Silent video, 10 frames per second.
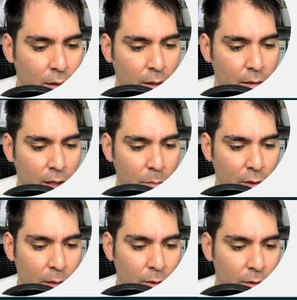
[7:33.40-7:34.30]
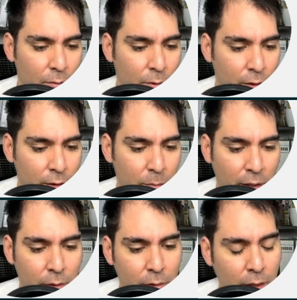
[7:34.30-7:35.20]
a type parameter for this
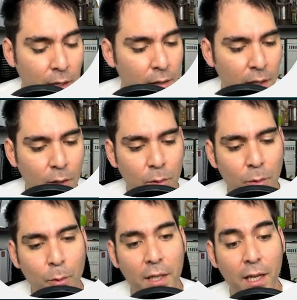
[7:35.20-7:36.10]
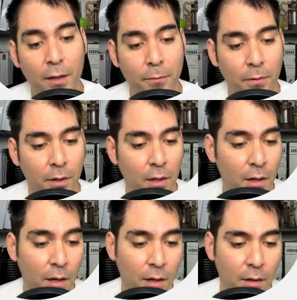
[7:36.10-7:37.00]
method. And now we have
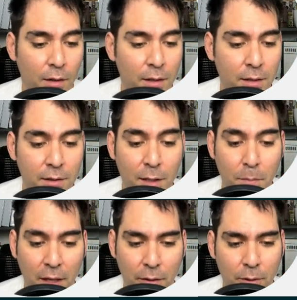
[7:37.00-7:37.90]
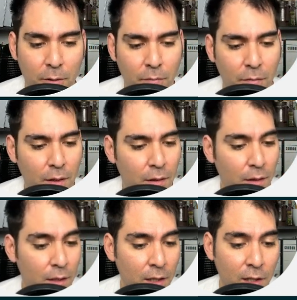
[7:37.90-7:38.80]
the same method
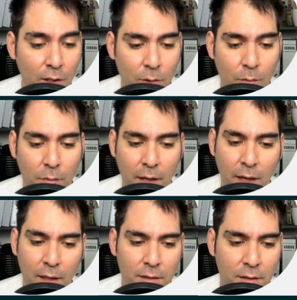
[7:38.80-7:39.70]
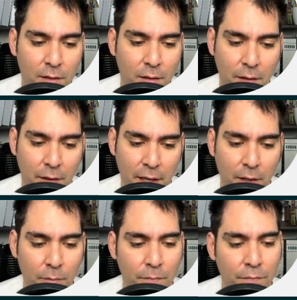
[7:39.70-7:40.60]
here as
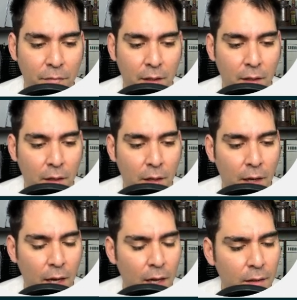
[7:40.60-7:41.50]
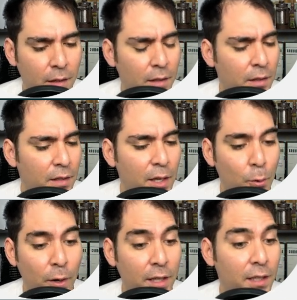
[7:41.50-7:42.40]
there, and the
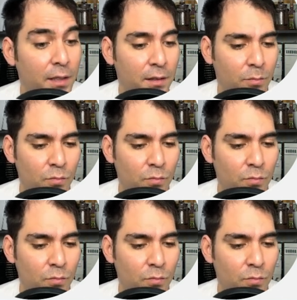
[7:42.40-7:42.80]
way that